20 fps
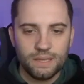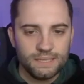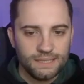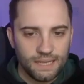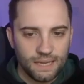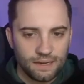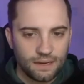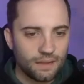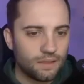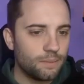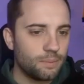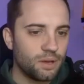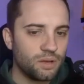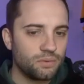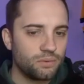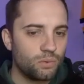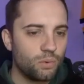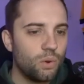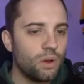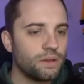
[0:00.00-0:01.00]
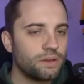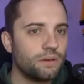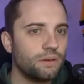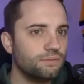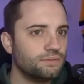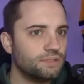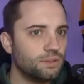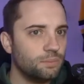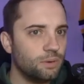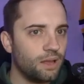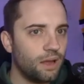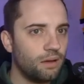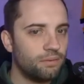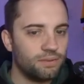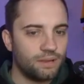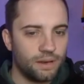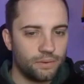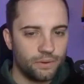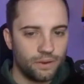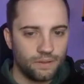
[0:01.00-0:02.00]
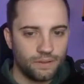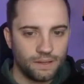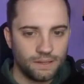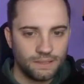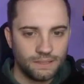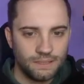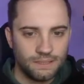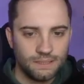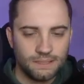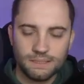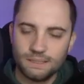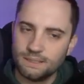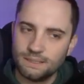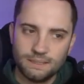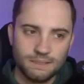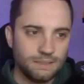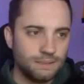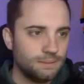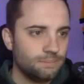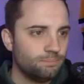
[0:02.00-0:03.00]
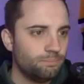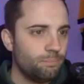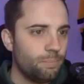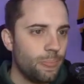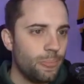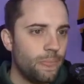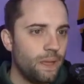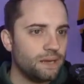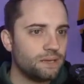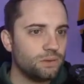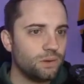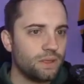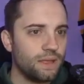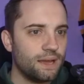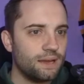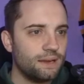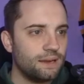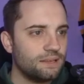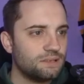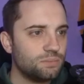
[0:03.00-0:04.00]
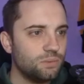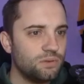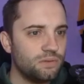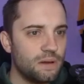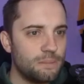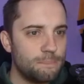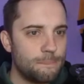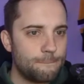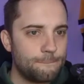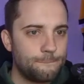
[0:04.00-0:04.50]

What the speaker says: Yeah, no, they're both quite comfortably off there, aren't they? Ignore that. Let's move on.